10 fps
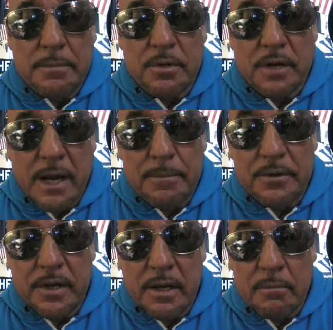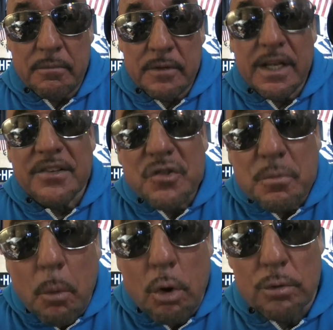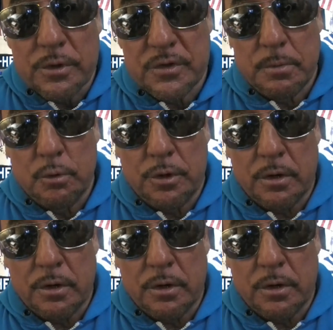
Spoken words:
happened to him. He gets smaller and smoother.